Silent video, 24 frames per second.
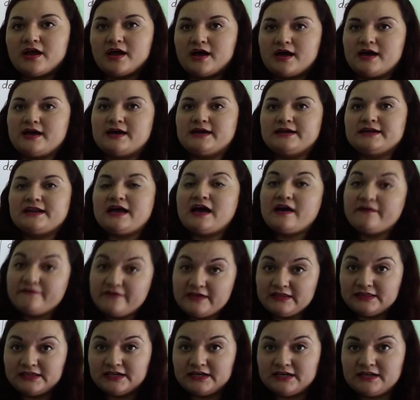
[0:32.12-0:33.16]
an
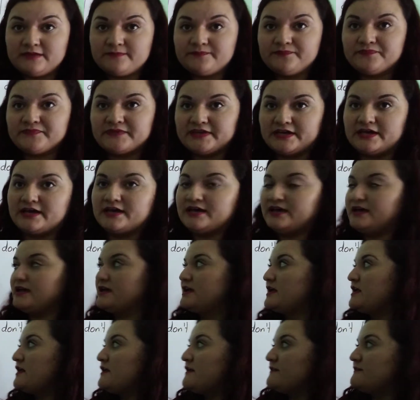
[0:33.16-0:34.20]
ability.
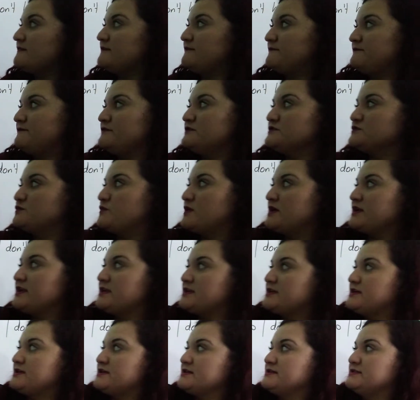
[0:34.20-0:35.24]
The first one
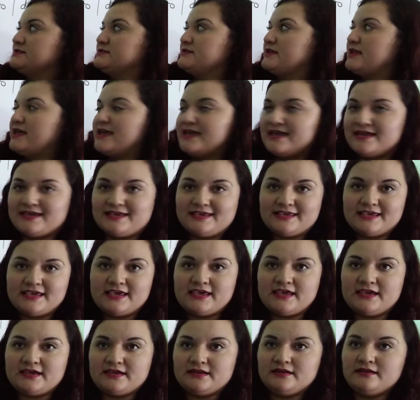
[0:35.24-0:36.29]
is
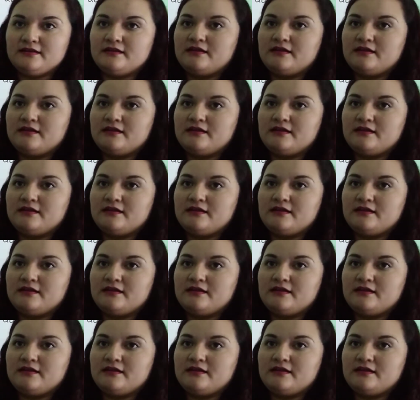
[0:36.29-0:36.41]
can